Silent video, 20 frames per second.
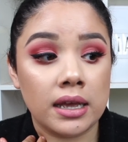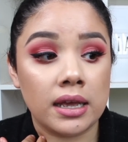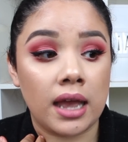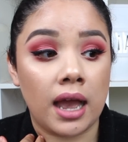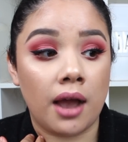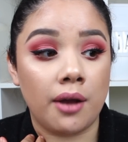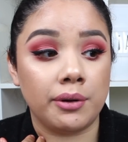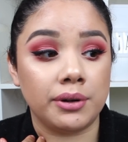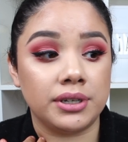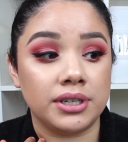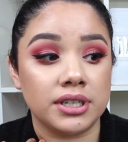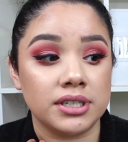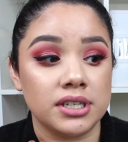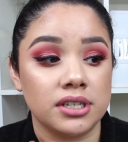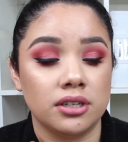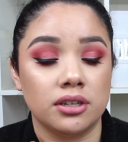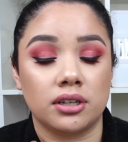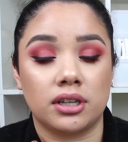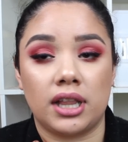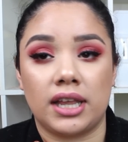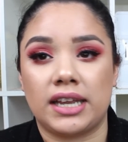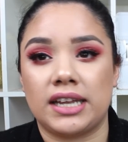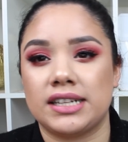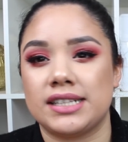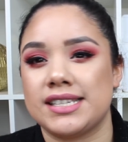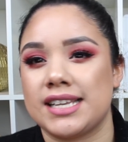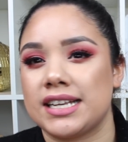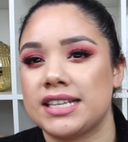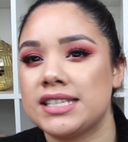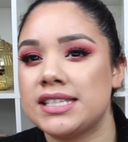how it doesn't look like
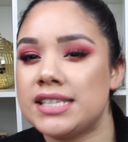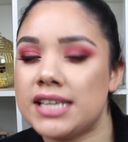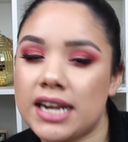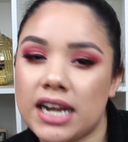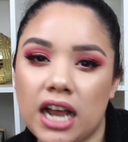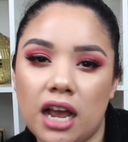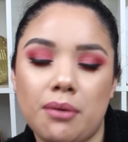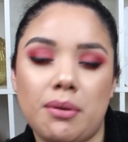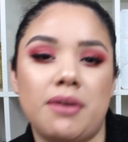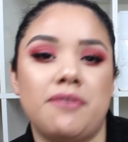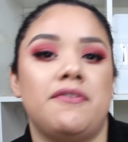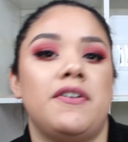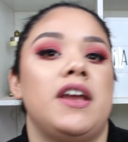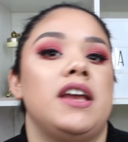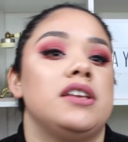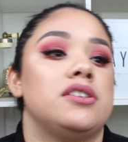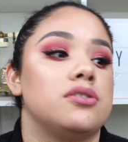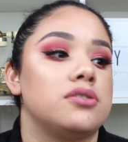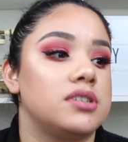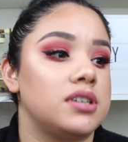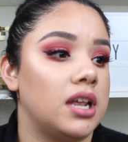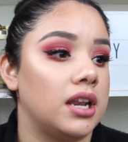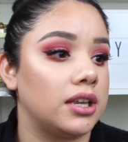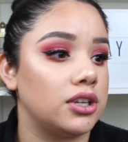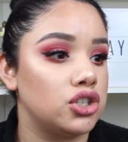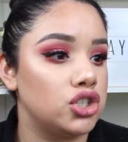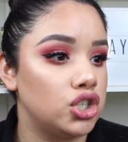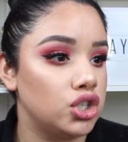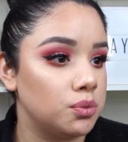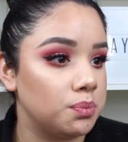it's like sitting on my face, or it's not
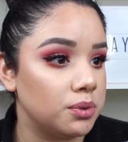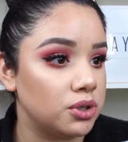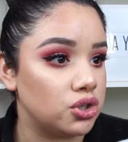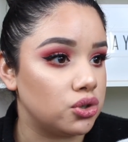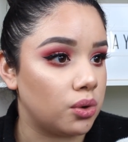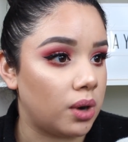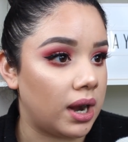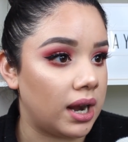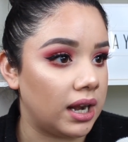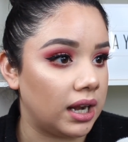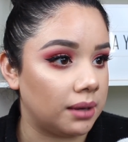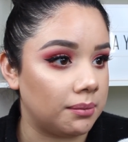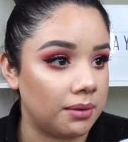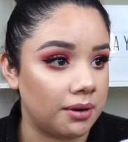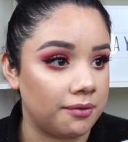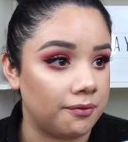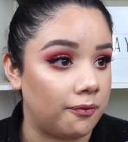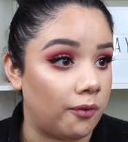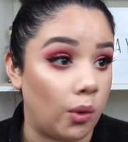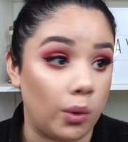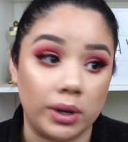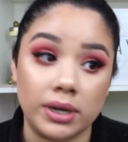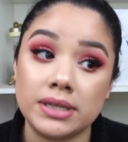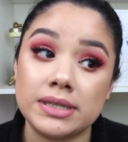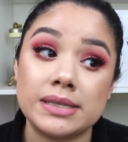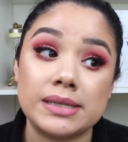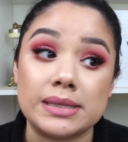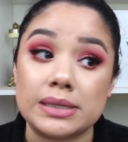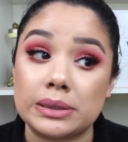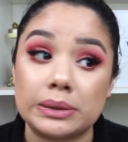like super dry. Like, my
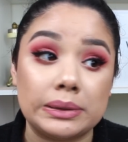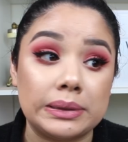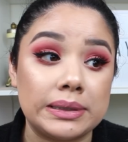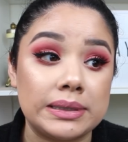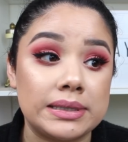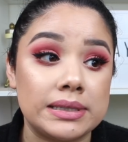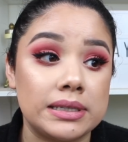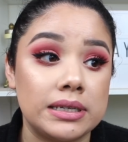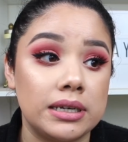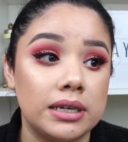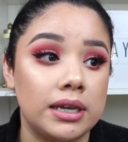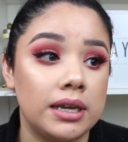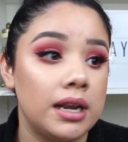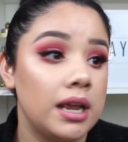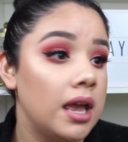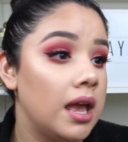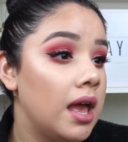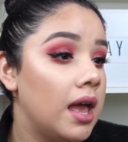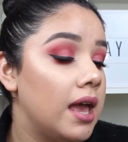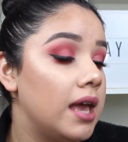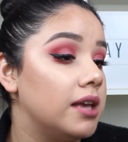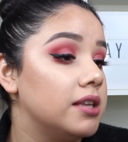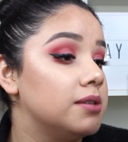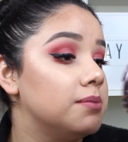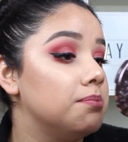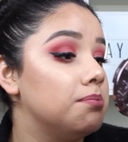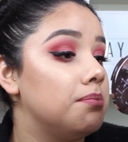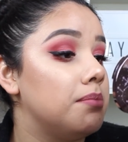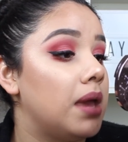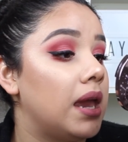forehead still looks good.
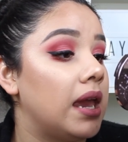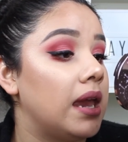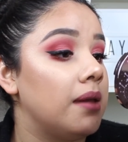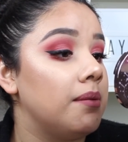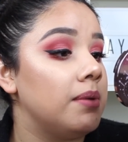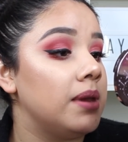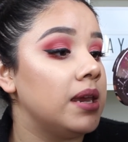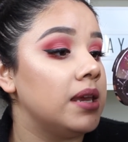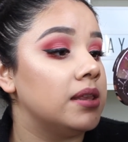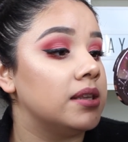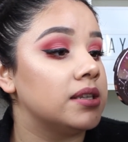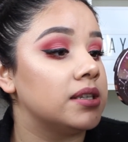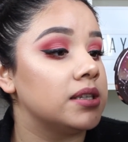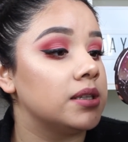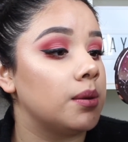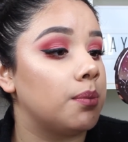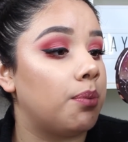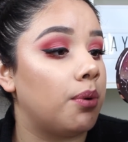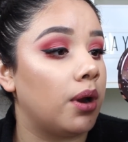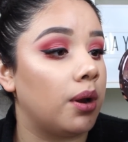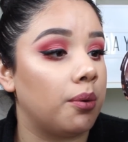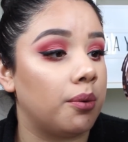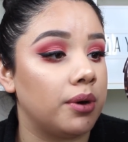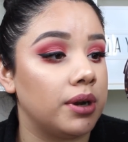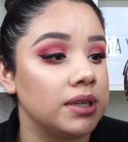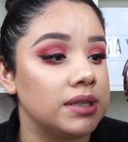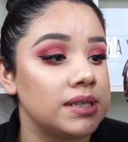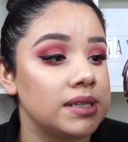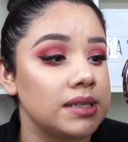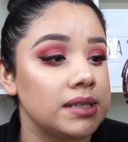Is maybe this is the point
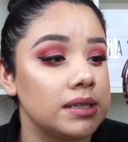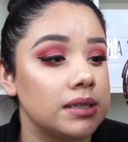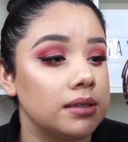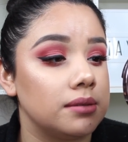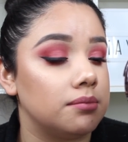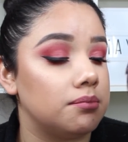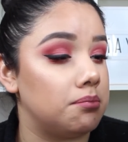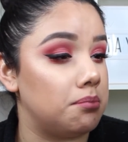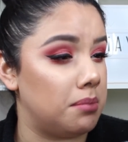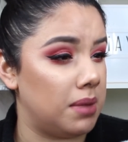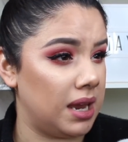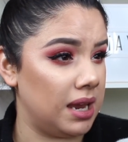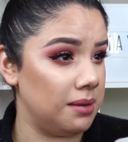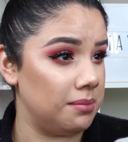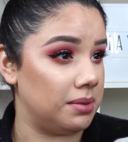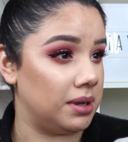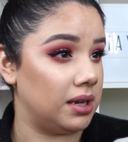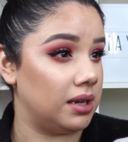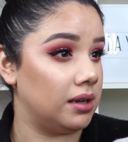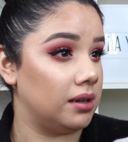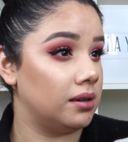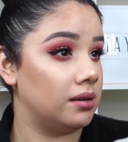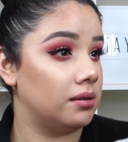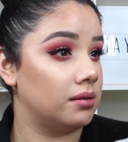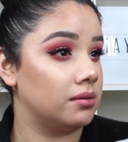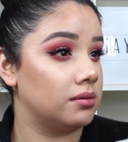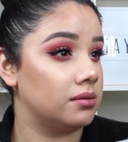where it's maybe